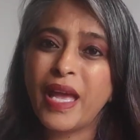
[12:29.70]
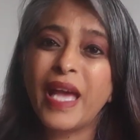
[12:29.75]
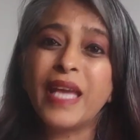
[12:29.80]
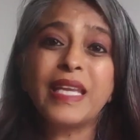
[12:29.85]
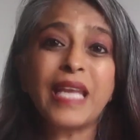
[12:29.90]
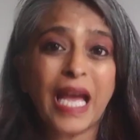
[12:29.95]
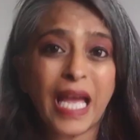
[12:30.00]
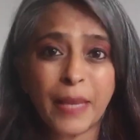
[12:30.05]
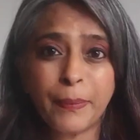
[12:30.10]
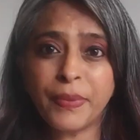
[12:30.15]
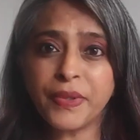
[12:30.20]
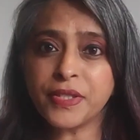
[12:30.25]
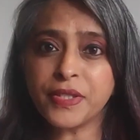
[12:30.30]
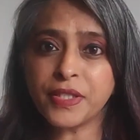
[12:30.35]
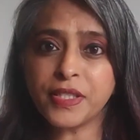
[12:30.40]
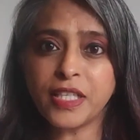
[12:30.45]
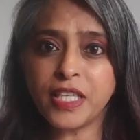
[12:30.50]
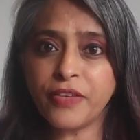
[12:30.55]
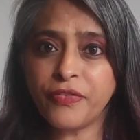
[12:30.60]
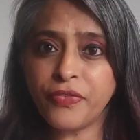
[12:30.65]
And I
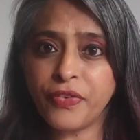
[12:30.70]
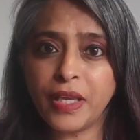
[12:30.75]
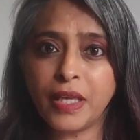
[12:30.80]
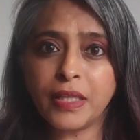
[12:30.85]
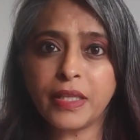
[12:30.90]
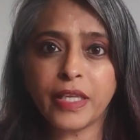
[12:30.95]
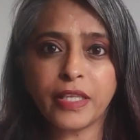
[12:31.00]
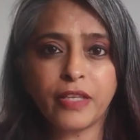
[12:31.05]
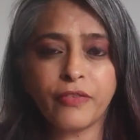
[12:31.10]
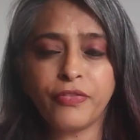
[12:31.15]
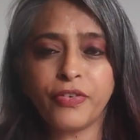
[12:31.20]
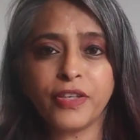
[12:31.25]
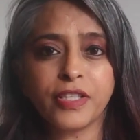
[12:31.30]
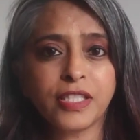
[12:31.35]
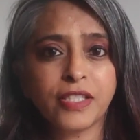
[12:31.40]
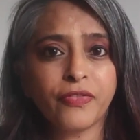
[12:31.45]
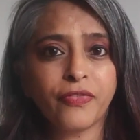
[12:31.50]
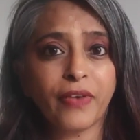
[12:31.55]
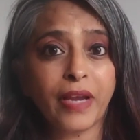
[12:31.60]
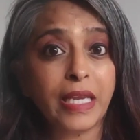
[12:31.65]
personally feel that the
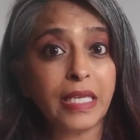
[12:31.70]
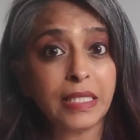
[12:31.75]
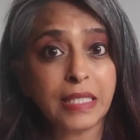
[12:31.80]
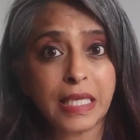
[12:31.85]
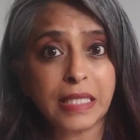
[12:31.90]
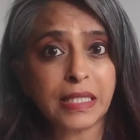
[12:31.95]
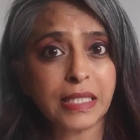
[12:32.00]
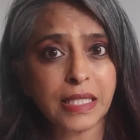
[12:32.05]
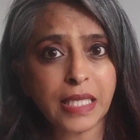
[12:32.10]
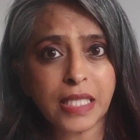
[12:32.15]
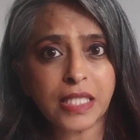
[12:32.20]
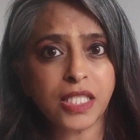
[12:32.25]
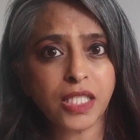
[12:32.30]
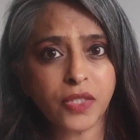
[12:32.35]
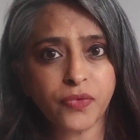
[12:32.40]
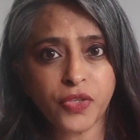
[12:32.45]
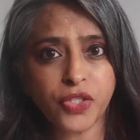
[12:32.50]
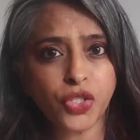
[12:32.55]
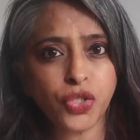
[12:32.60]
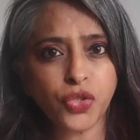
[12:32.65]
first 5-10
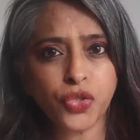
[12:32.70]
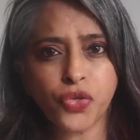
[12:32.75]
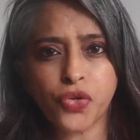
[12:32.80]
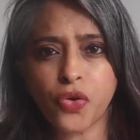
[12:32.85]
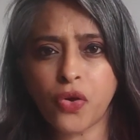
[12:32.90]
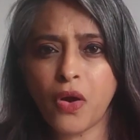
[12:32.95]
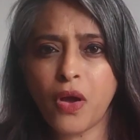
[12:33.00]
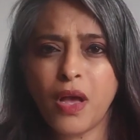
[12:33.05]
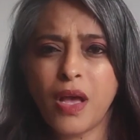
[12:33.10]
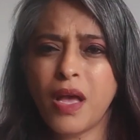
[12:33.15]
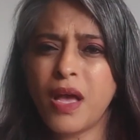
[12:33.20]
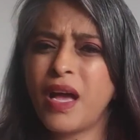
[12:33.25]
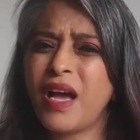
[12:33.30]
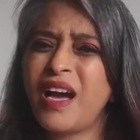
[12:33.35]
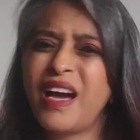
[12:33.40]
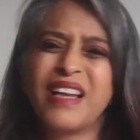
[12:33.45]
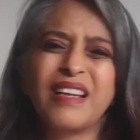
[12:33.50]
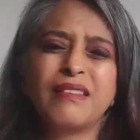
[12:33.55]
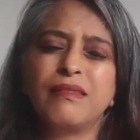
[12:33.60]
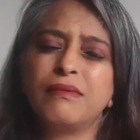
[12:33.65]
sketches which you draw
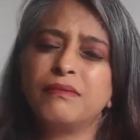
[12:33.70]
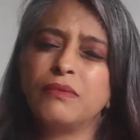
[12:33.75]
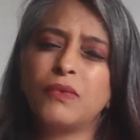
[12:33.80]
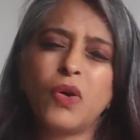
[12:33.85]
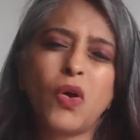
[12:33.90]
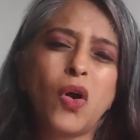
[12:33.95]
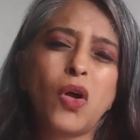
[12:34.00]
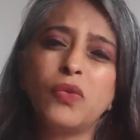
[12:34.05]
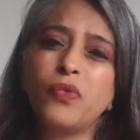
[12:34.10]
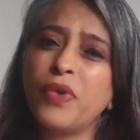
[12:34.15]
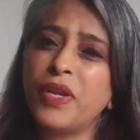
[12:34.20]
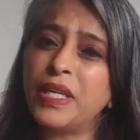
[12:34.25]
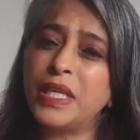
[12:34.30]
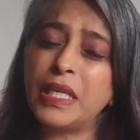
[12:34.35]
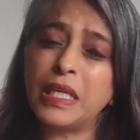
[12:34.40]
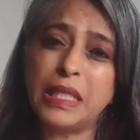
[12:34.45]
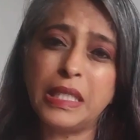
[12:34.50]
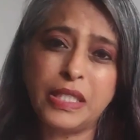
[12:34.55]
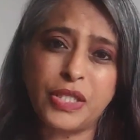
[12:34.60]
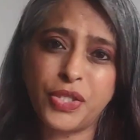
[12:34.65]
are all very
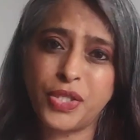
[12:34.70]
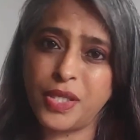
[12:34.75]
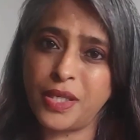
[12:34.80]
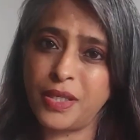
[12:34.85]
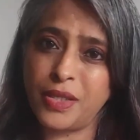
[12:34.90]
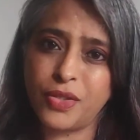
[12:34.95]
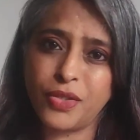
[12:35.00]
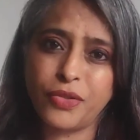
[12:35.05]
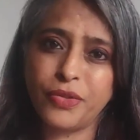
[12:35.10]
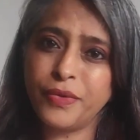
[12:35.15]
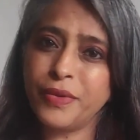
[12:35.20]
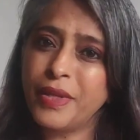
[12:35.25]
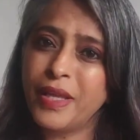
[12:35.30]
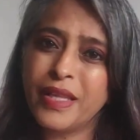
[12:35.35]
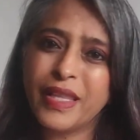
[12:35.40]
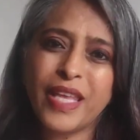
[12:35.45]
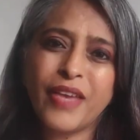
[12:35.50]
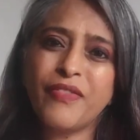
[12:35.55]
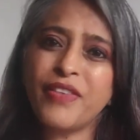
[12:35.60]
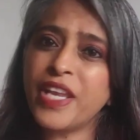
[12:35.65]
cliche,
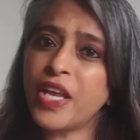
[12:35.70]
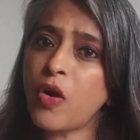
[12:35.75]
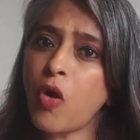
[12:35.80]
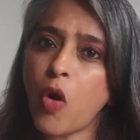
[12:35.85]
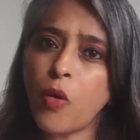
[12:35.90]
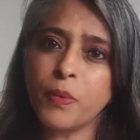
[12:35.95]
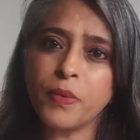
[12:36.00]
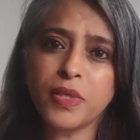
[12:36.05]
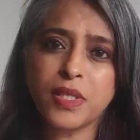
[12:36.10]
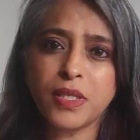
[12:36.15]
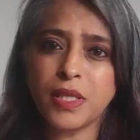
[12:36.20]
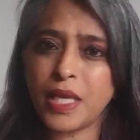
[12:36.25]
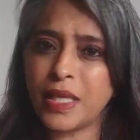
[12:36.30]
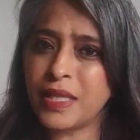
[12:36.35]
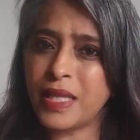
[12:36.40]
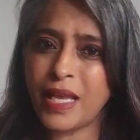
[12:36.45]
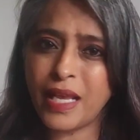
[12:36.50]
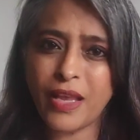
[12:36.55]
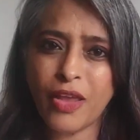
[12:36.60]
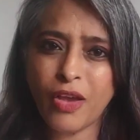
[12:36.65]
they're very common,
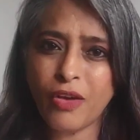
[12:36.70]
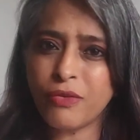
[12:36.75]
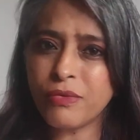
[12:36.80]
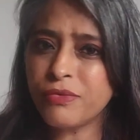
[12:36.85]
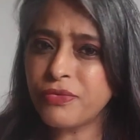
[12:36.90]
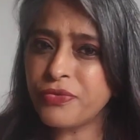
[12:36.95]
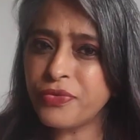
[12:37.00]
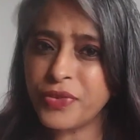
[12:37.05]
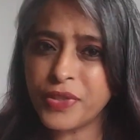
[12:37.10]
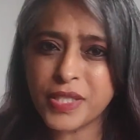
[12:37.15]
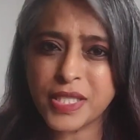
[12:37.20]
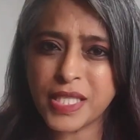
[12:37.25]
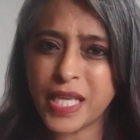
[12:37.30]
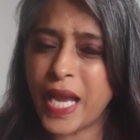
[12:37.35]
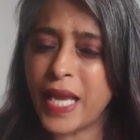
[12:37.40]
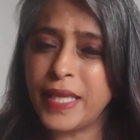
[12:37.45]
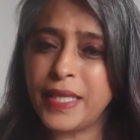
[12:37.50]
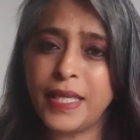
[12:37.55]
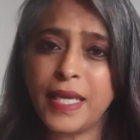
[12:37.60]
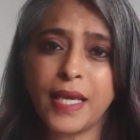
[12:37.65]
and they are your first
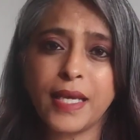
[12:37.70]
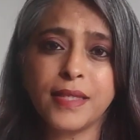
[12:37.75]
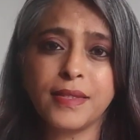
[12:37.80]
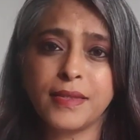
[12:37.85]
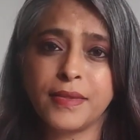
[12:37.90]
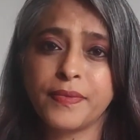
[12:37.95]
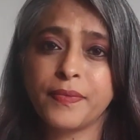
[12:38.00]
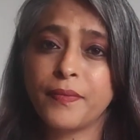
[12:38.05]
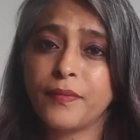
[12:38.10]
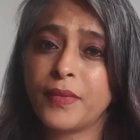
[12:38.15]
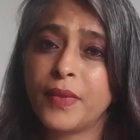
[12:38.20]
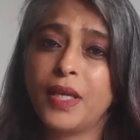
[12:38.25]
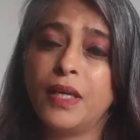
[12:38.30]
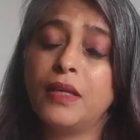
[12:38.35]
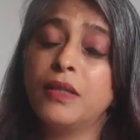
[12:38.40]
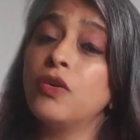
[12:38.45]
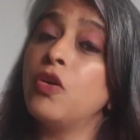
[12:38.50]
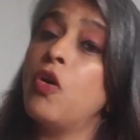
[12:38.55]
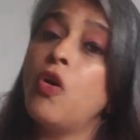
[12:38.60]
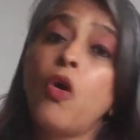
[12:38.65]
ideas.
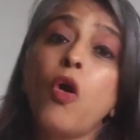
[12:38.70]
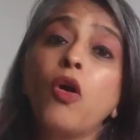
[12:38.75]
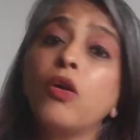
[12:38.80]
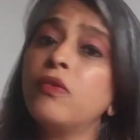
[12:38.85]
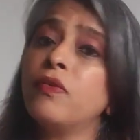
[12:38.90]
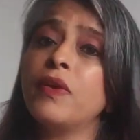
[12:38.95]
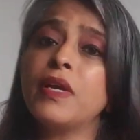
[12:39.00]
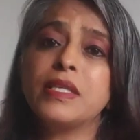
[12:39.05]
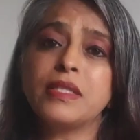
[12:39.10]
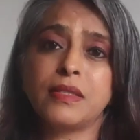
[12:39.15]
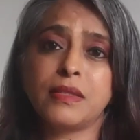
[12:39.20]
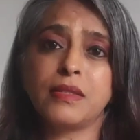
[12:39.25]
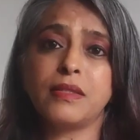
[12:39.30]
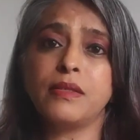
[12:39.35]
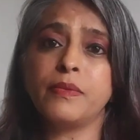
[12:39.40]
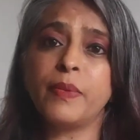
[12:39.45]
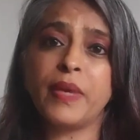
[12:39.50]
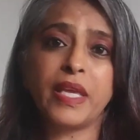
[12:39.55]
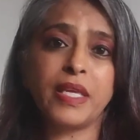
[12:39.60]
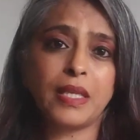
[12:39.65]
Always
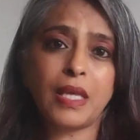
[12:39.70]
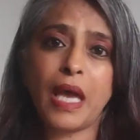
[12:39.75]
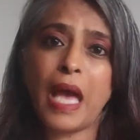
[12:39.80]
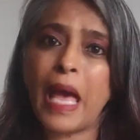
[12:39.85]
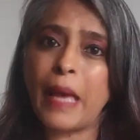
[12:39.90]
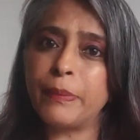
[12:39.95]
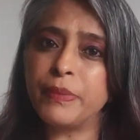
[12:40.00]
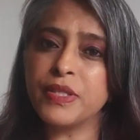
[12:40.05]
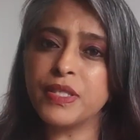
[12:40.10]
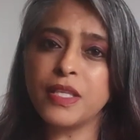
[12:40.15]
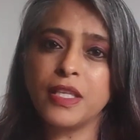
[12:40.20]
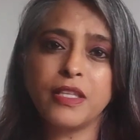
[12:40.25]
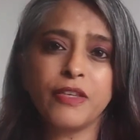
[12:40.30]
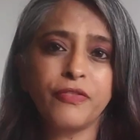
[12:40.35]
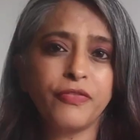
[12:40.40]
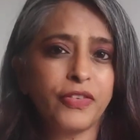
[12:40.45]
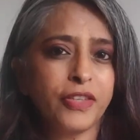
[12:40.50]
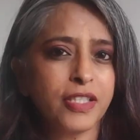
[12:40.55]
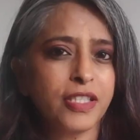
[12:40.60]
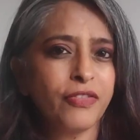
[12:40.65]
make it a habit that the
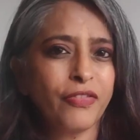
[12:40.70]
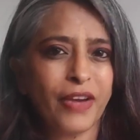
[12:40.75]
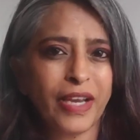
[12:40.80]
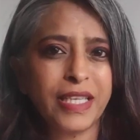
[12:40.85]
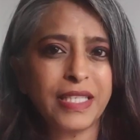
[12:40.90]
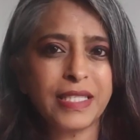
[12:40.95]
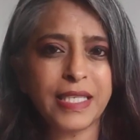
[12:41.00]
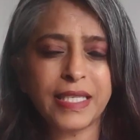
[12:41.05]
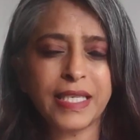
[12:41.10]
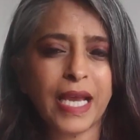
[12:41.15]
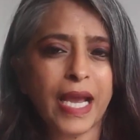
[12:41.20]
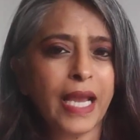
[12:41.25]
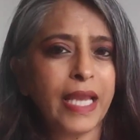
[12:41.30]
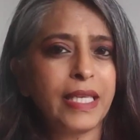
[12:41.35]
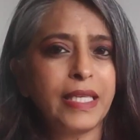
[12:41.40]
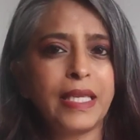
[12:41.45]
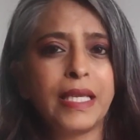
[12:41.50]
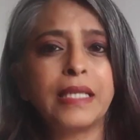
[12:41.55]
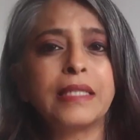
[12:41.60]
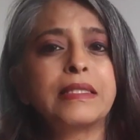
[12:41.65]
first 5-10
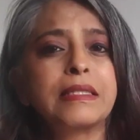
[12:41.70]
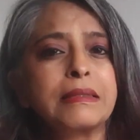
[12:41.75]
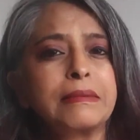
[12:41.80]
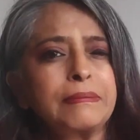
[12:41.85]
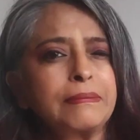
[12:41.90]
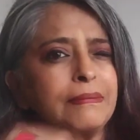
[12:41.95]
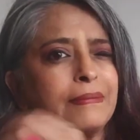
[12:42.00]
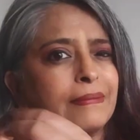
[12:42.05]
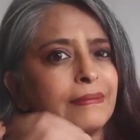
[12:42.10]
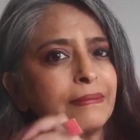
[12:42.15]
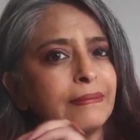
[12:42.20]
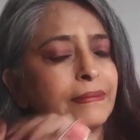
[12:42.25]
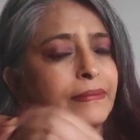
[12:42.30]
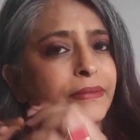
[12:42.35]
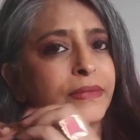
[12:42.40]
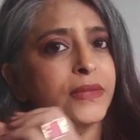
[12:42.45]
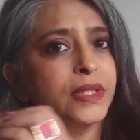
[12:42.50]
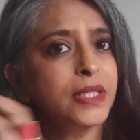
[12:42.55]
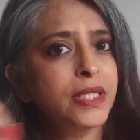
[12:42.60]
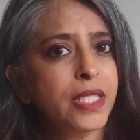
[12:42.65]
ideas,
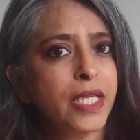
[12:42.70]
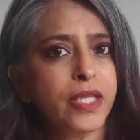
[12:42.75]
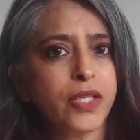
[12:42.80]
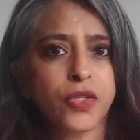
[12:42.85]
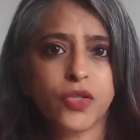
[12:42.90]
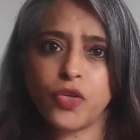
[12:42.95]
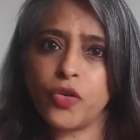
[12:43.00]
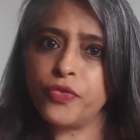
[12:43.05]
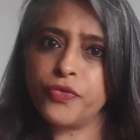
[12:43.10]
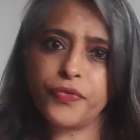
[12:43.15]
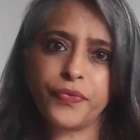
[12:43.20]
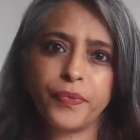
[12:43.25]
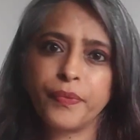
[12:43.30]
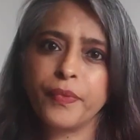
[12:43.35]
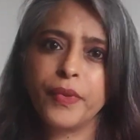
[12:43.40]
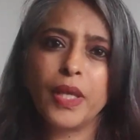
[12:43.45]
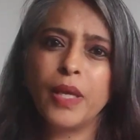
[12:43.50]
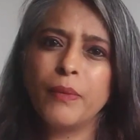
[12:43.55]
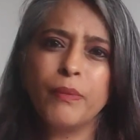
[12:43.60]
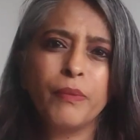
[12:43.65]
tear it off,
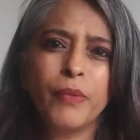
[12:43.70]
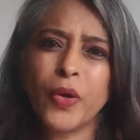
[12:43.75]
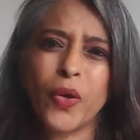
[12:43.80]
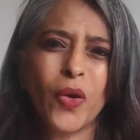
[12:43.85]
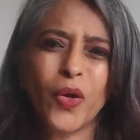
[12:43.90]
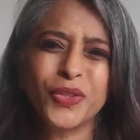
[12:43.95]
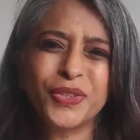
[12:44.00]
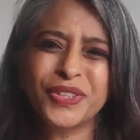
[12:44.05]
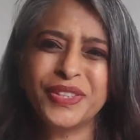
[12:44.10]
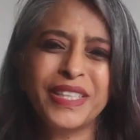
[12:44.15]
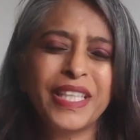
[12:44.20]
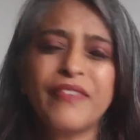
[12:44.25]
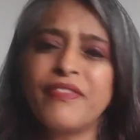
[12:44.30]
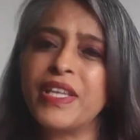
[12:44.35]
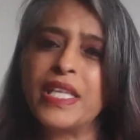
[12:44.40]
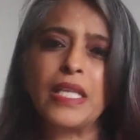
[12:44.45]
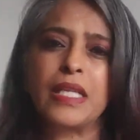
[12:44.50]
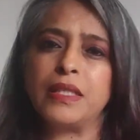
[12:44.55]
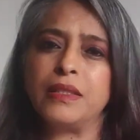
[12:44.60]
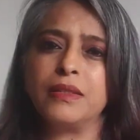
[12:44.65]
because they're
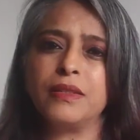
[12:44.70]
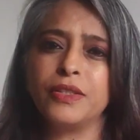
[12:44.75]
very,